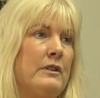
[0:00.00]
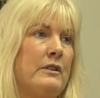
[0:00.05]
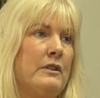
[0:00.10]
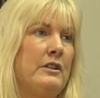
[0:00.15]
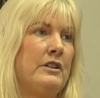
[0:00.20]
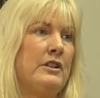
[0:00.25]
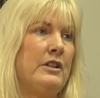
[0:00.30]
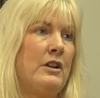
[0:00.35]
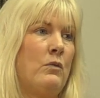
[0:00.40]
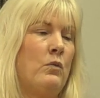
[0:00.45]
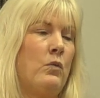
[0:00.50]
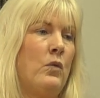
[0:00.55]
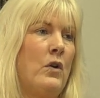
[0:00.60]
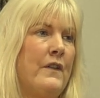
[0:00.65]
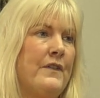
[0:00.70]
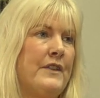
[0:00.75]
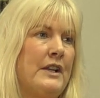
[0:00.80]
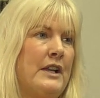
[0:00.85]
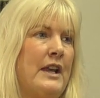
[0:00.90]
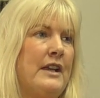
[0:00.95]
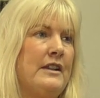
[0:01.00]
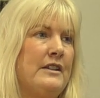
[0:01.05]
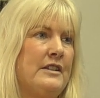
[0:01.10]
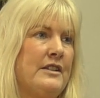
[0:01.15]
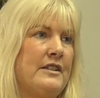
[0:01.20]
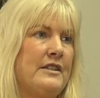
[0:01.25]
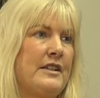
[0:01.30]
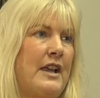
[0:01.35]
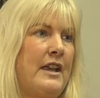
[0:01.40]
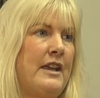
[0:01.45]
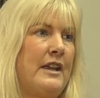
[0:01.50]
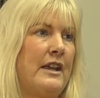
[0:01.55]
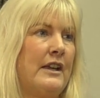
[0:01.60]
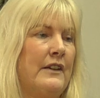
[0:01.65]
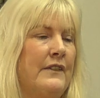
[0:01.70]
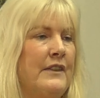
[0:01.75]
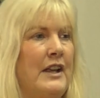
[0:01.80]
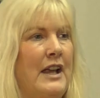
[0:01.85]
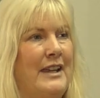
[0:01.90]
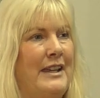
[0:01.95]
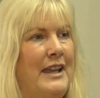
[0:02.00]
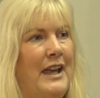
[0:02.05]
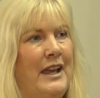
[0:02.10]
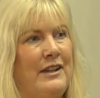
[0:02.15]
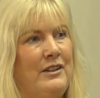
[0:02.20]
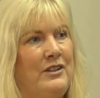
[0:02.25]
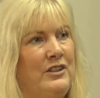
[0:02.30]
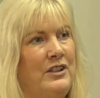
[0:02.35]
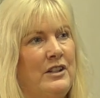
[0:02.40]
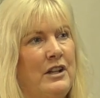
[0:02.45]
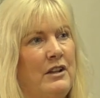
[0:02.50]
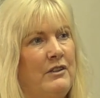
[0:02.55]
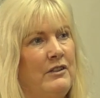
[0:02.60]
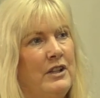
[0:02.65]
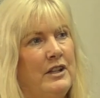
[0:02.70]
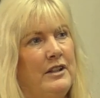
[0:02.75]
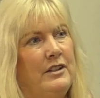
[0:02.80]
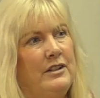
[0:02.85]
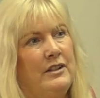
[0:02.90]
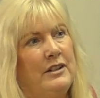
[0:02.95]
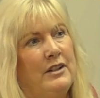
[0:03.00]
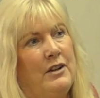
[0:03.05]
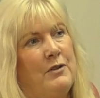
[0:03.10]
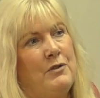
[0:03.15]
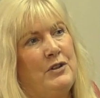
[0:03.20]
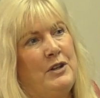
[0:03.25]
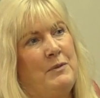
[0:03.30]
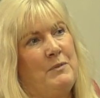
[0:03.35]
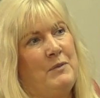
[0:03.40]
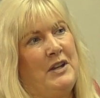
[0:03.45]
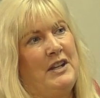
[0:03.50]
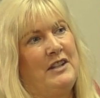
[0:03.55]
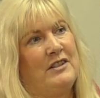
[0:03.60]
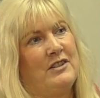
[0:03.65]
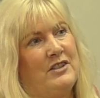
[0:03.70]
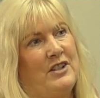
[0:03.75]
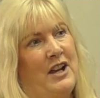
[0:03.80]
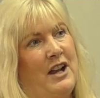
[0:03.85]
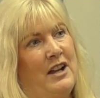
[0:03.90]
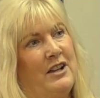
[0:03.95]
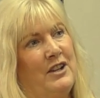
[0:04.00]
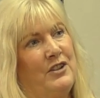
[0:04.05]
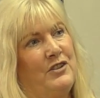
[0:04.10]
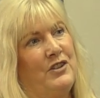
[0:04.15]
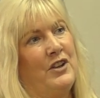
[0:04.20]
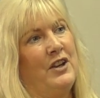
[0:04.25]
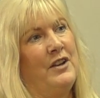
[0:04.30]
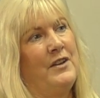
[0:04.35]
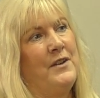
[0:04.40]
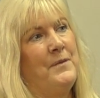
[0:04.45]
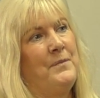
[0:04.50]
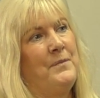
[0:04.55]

you know, what the lady's saying, and again, you know, you don't need me to tell you that.